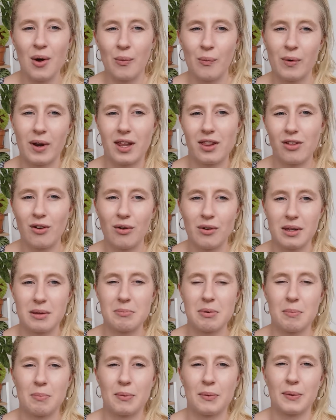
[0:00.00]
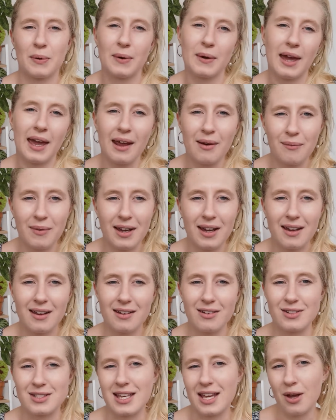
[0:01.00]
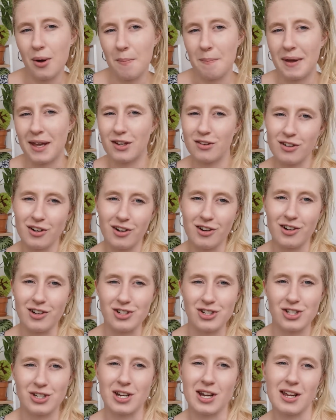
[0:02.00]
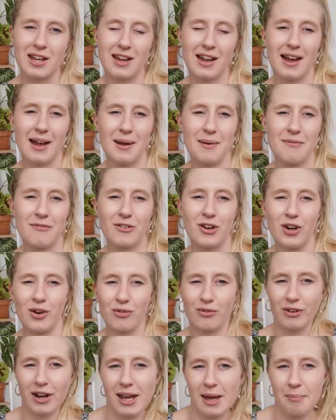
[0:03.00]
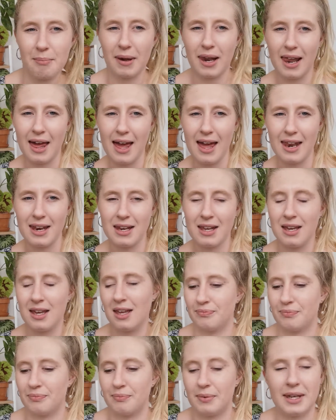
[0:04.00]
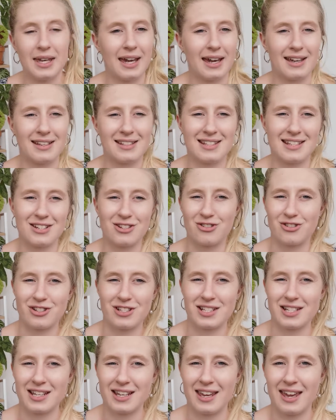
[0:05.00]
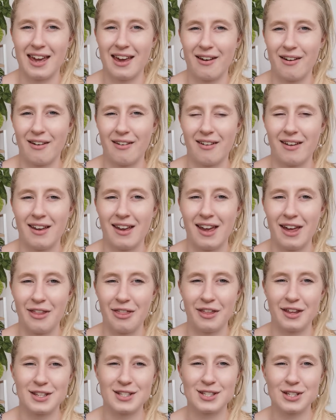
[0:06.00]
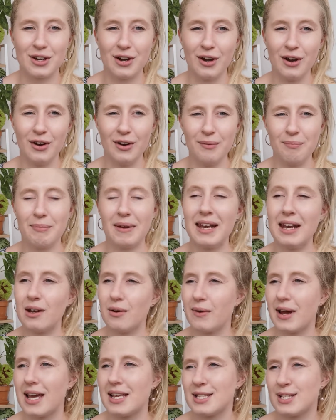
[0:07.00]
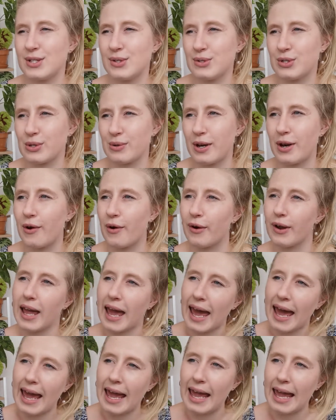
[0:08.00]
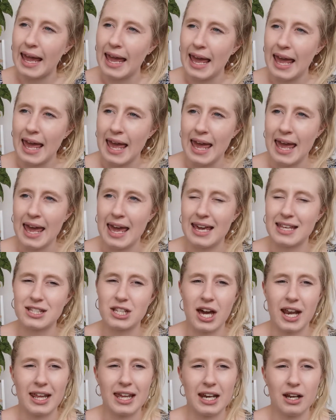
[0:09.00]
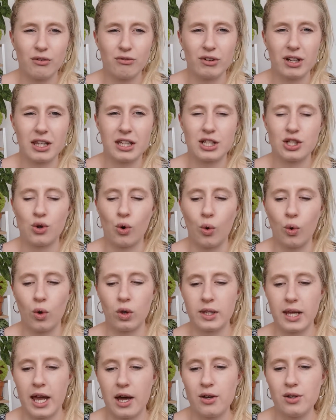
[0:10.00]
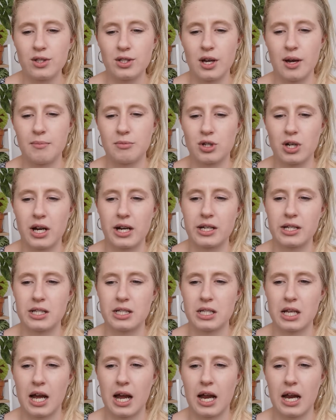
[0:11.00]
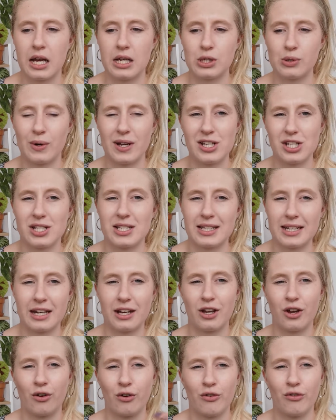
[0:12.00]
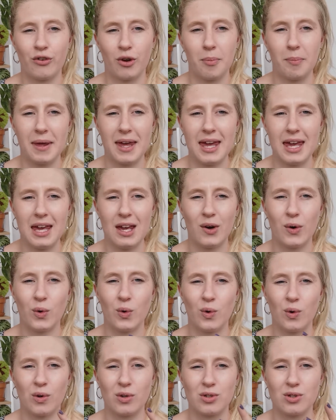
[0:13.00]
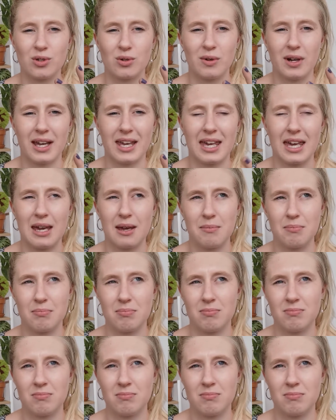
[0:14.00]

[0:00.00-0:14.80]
one of the only people who had one. I was like, oh my gosh, I've got a rare plant. But yeah, it's interesting how things go. But anyway, it's still doing okay. It's kind of getting really tall now, so I'm trying to decide, do I just let it go floppy or do I keep